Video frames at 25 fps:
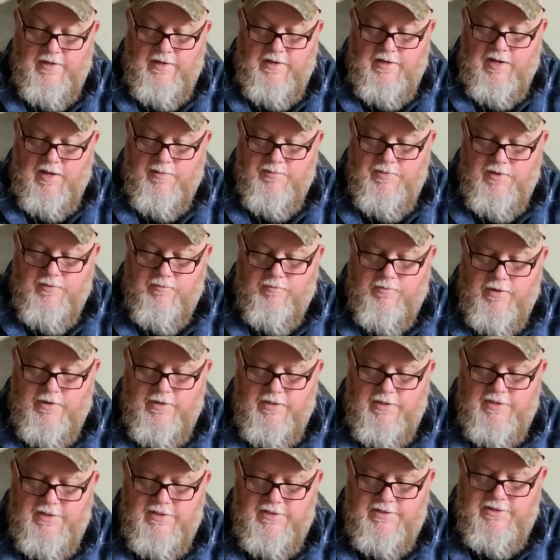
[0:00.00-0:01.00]
I've been
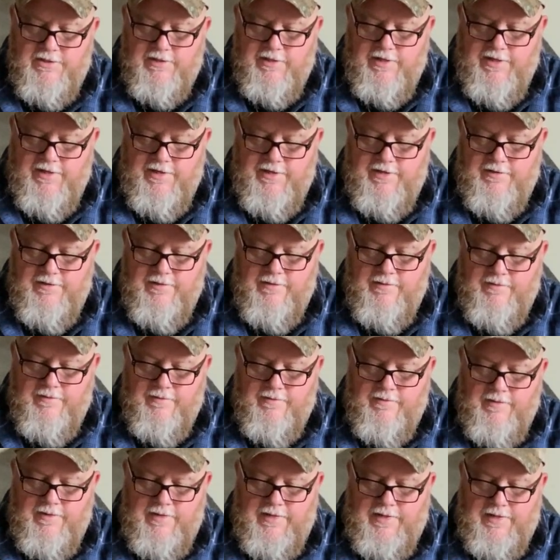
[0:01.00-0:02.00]
running this light,
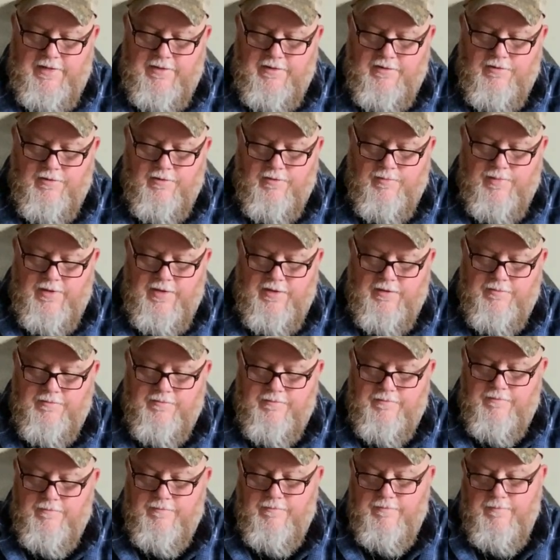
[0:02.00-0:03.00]
I don't know, about
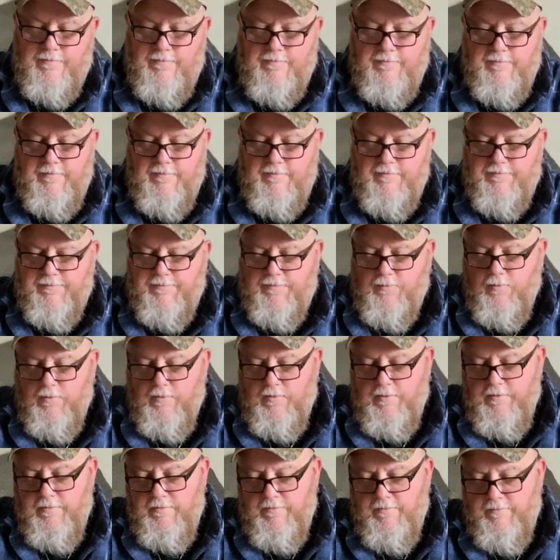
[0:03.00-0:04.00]

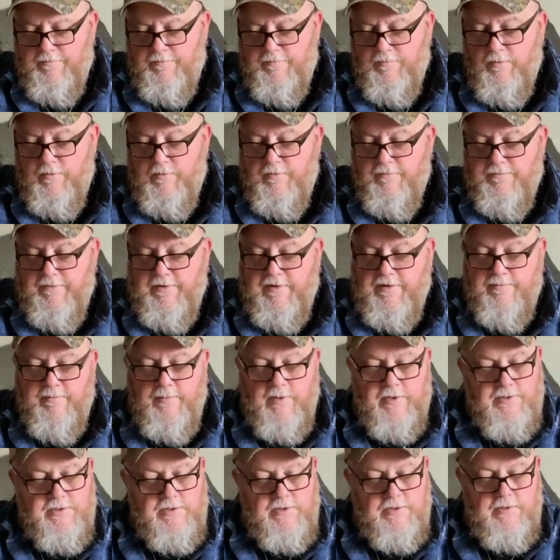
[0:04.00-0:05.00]
four or 5
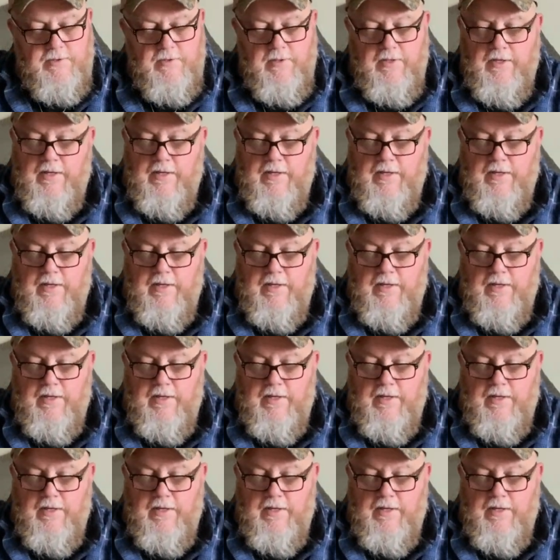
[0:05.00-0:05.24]
months.